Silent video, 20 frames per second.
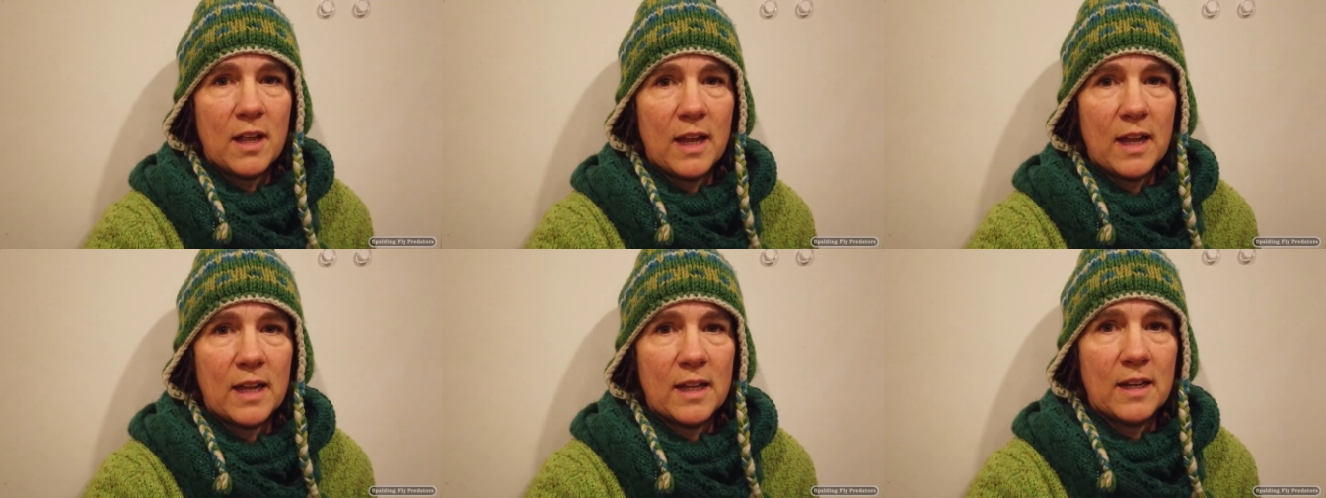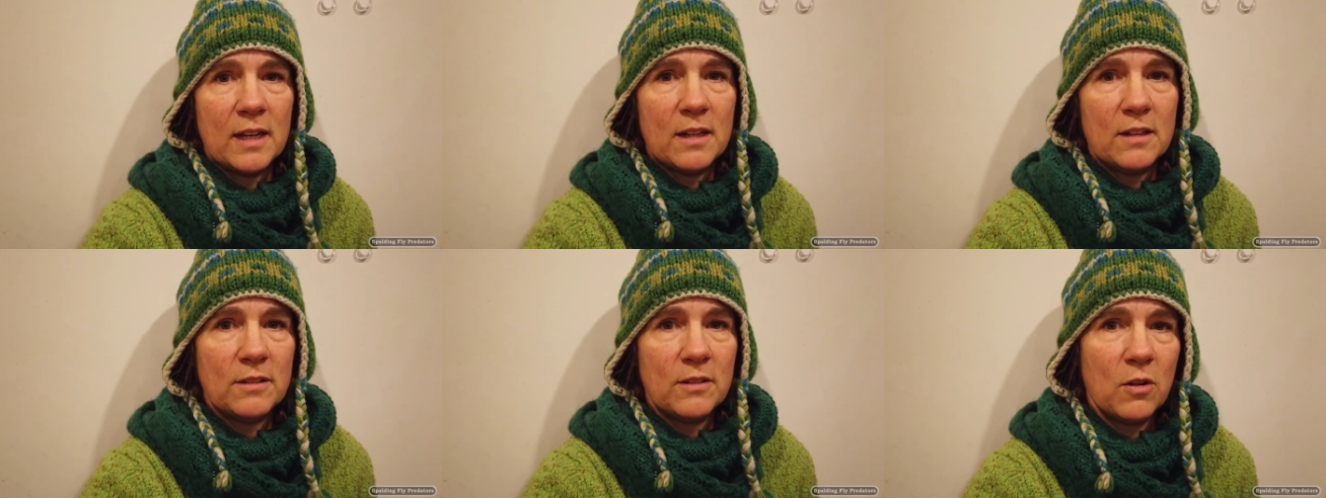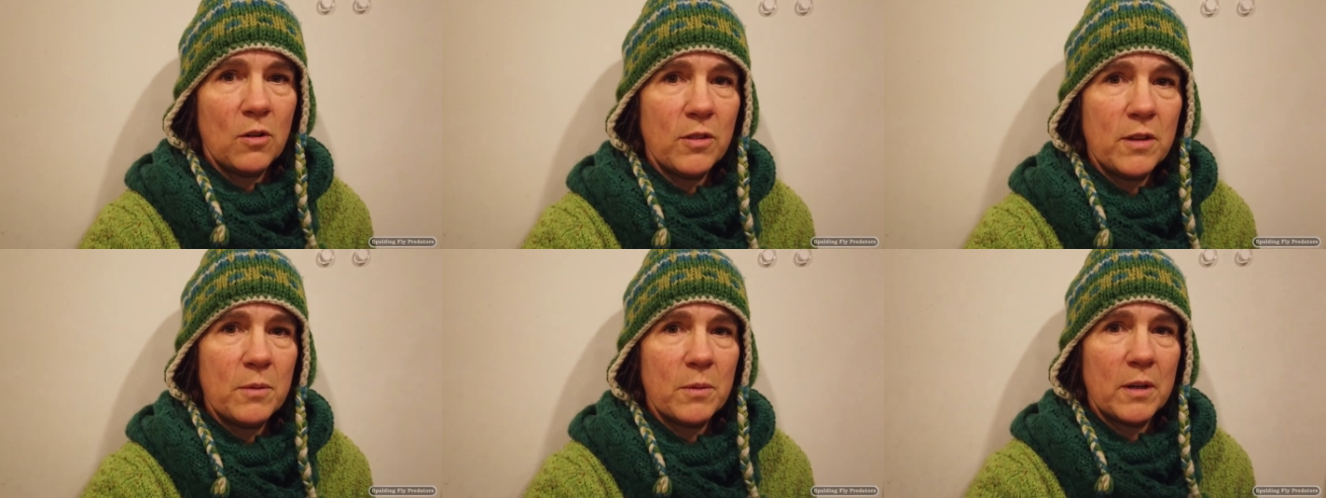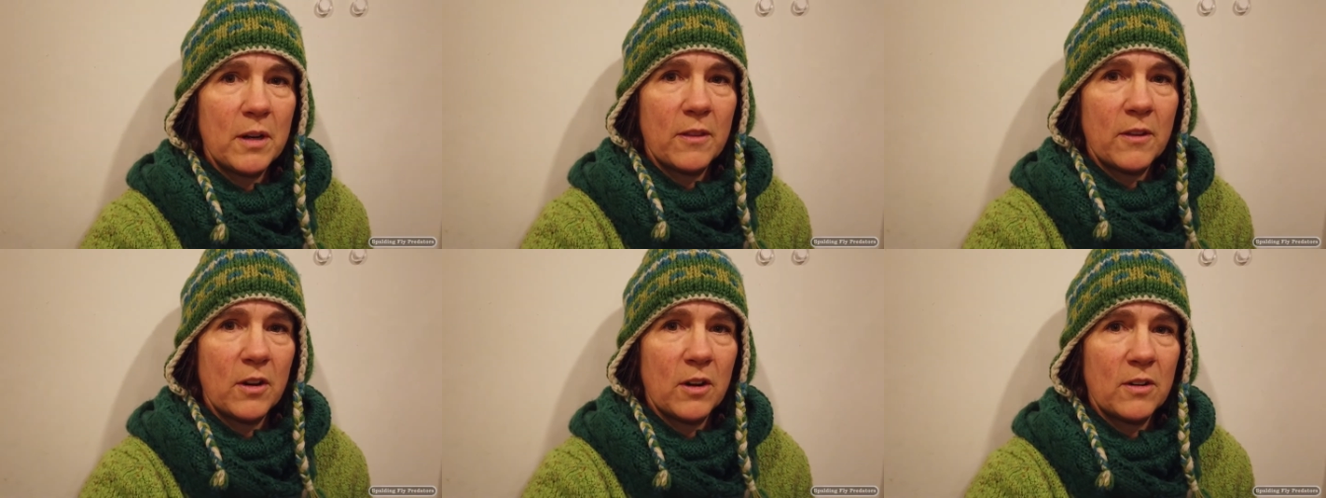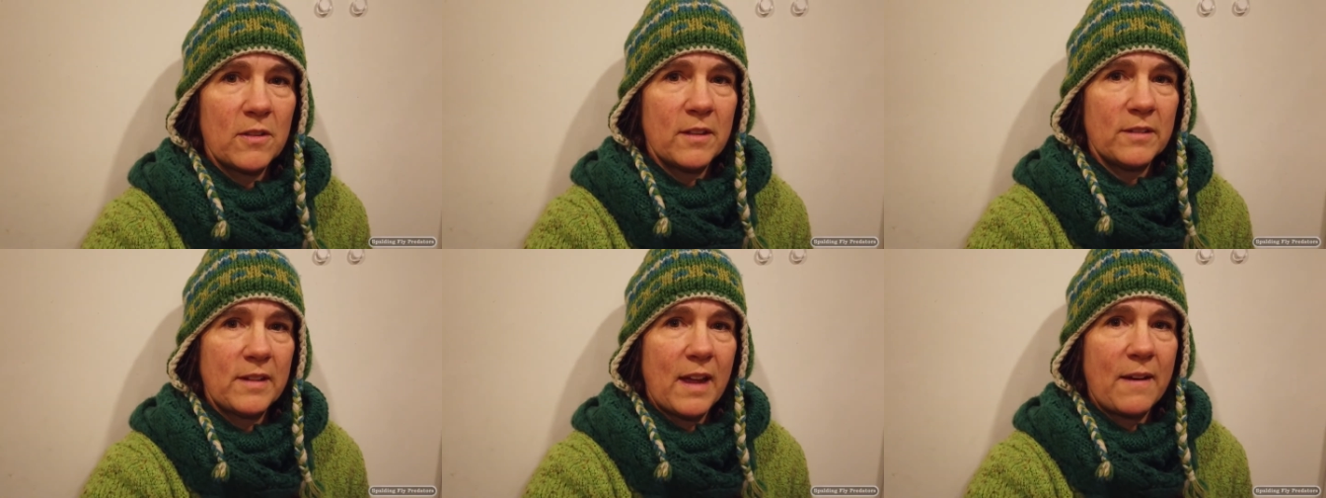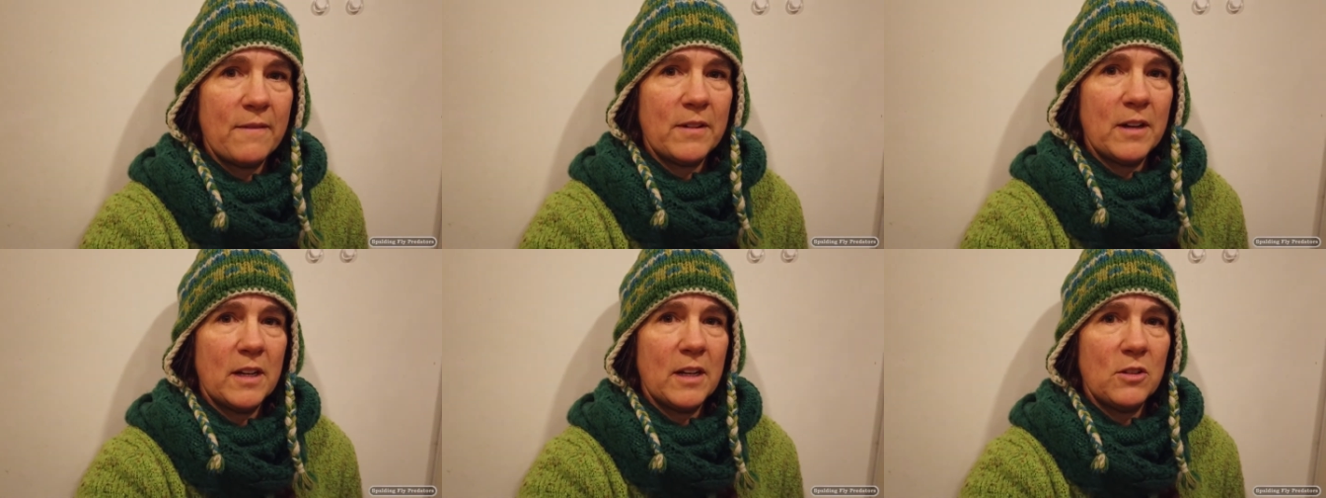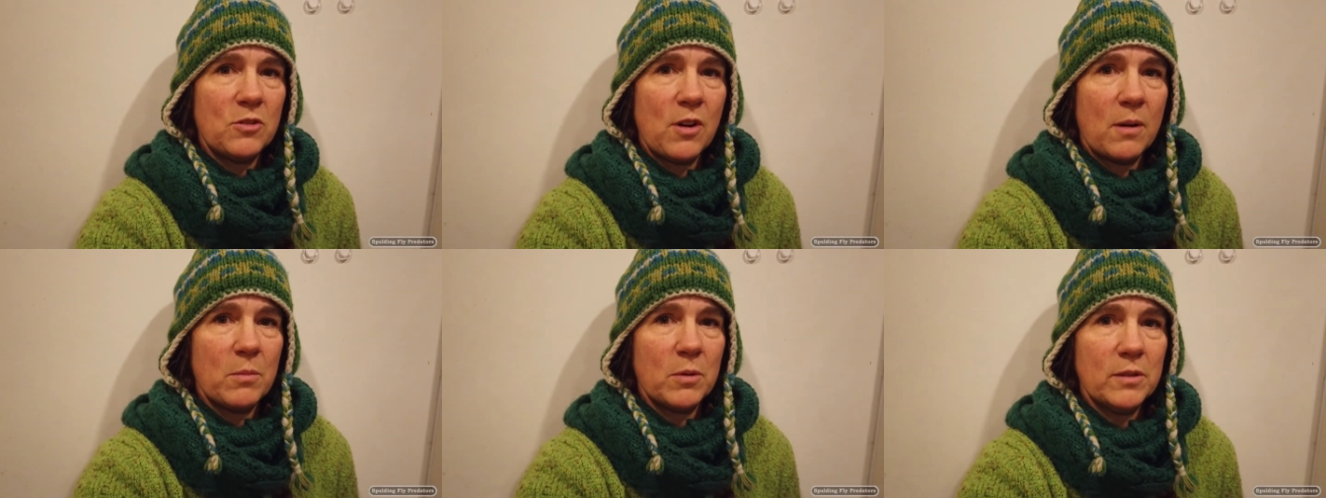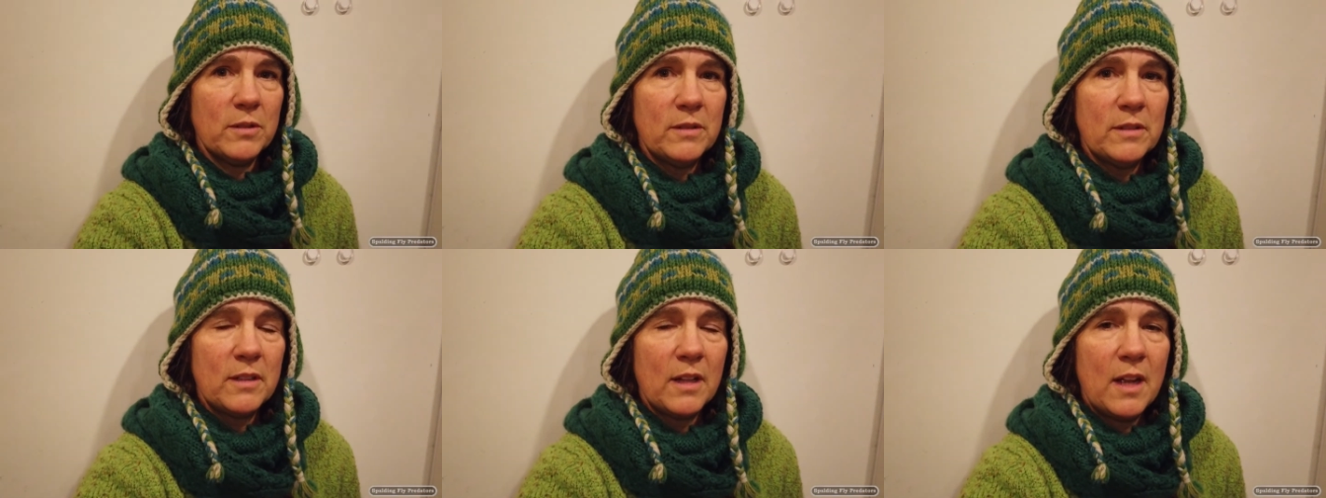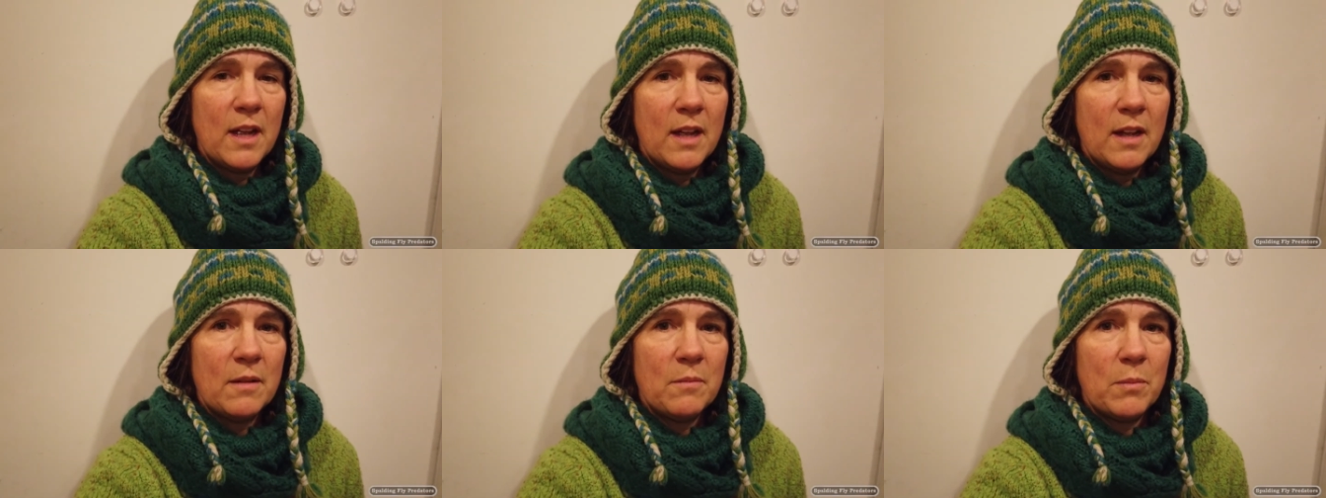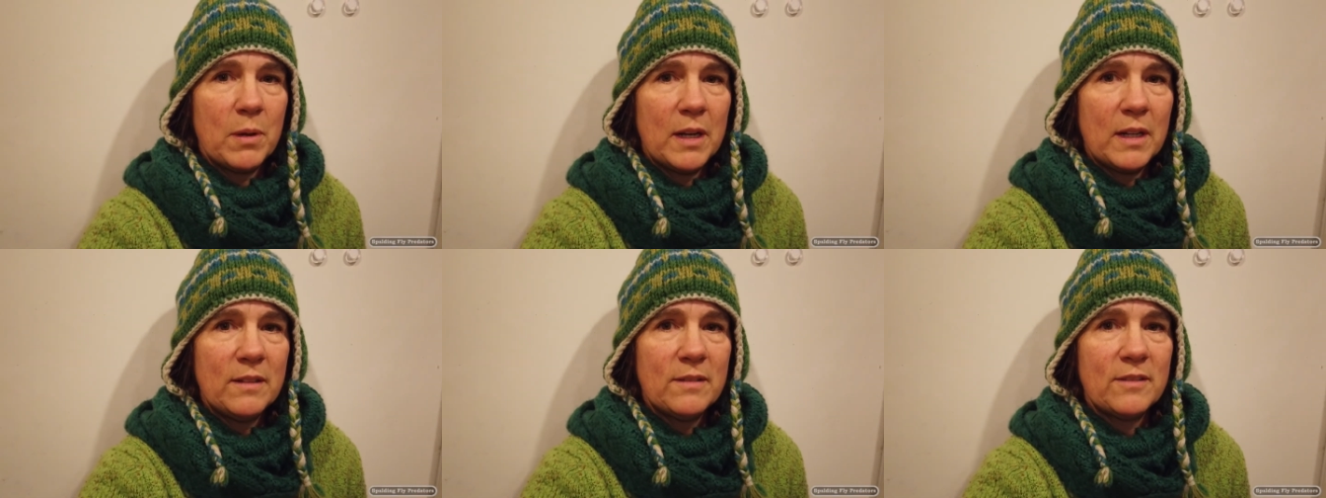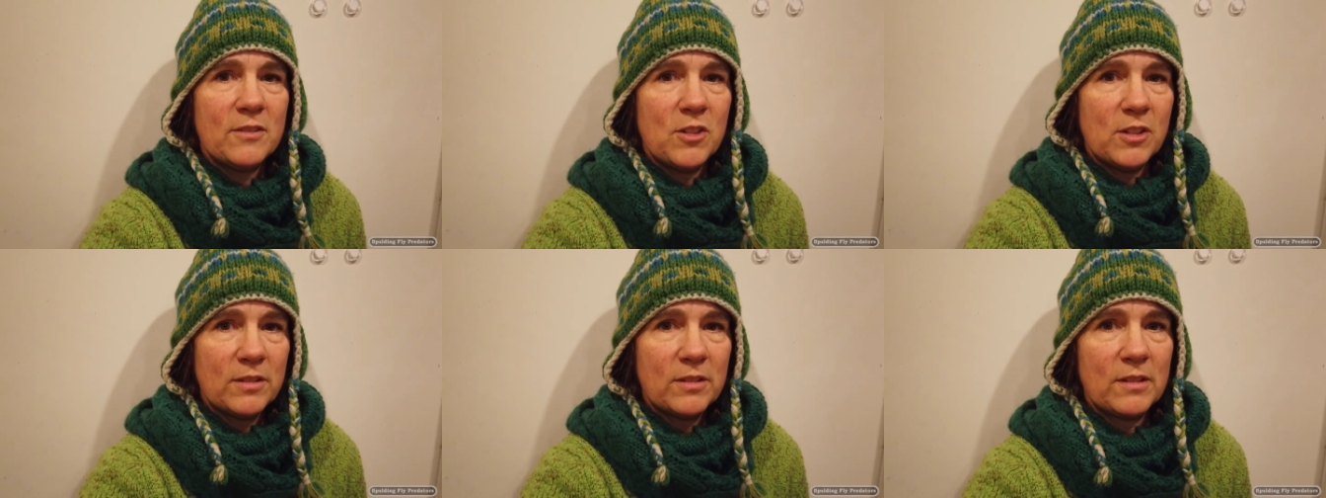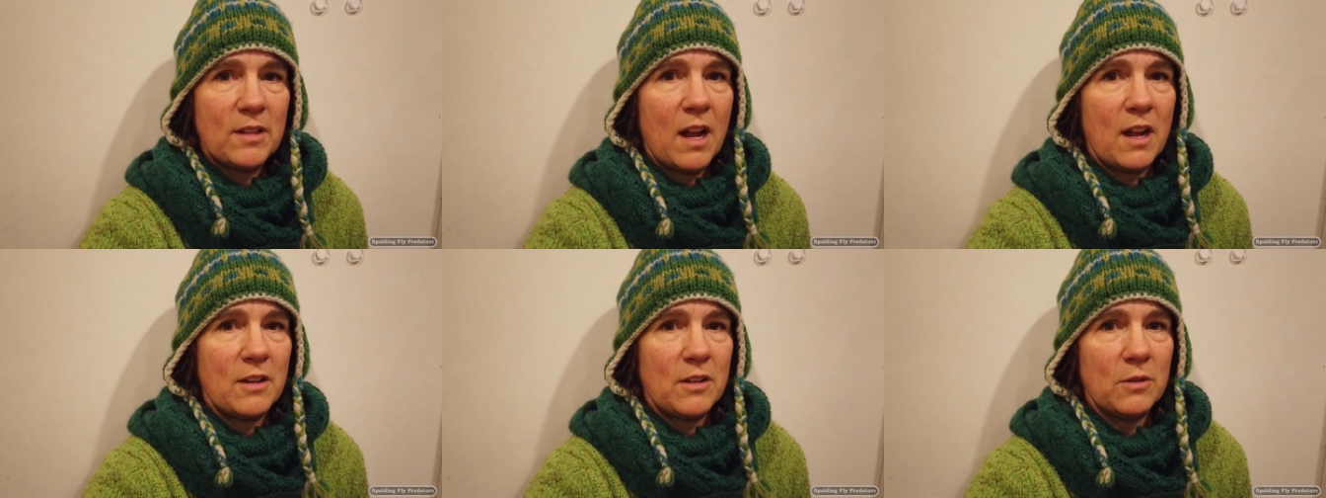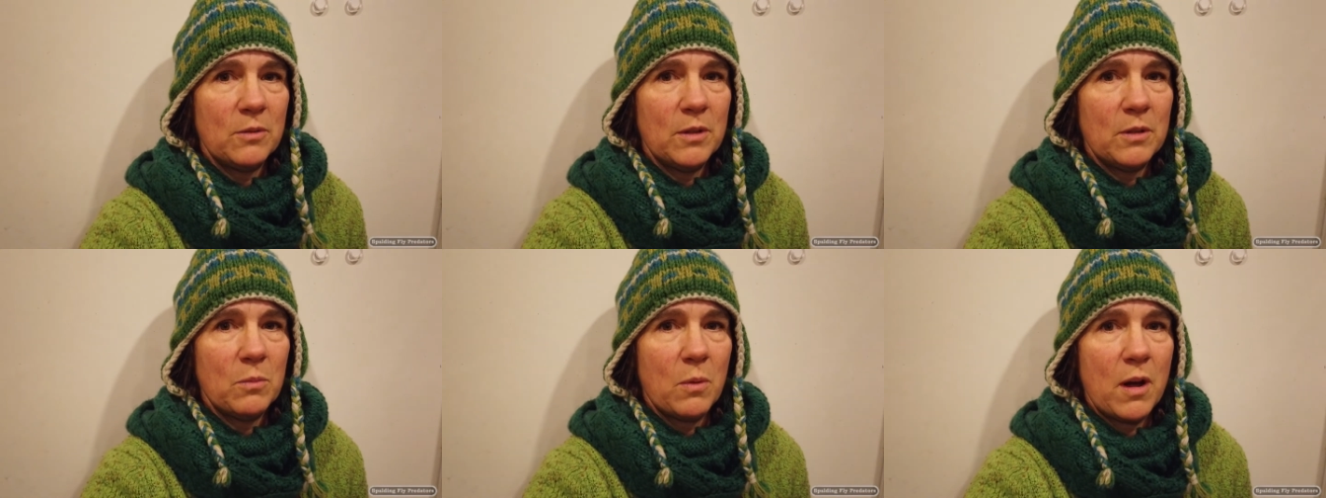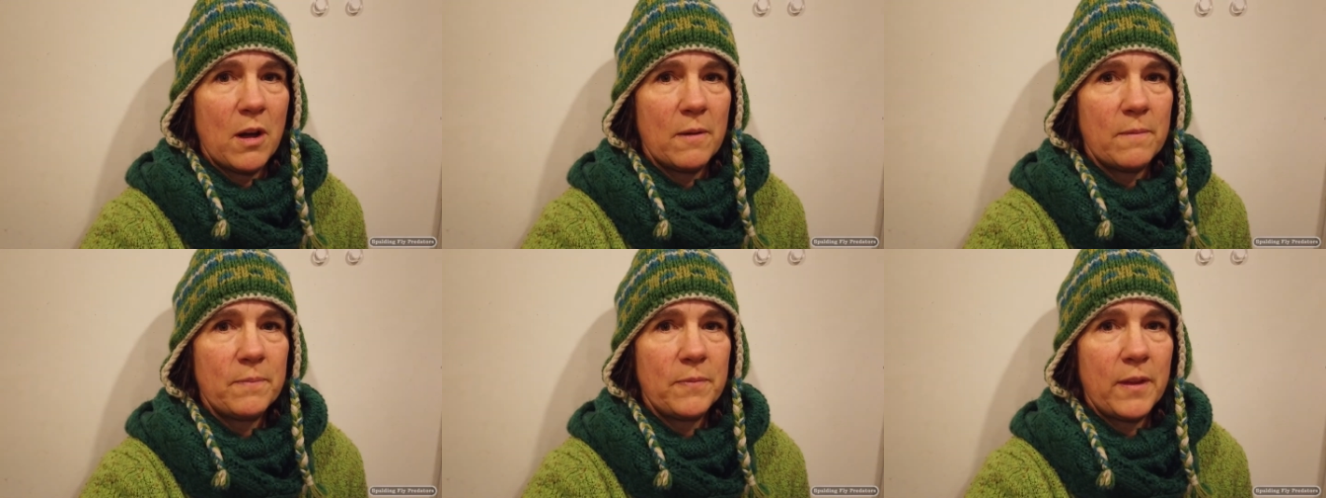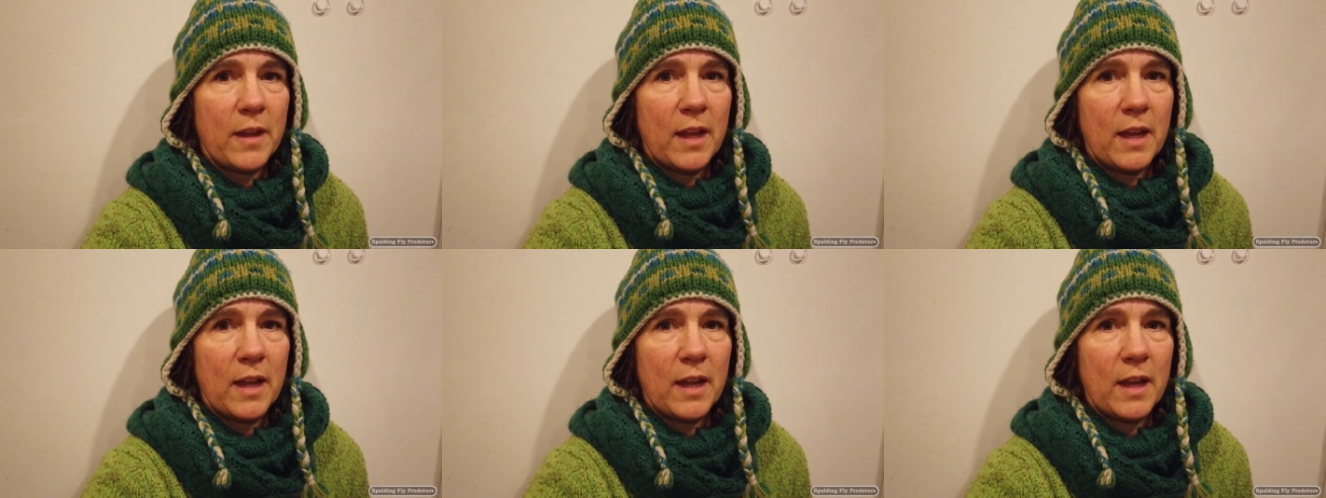and it is the only one in the herd that's having any troubles, but it's just not doing well.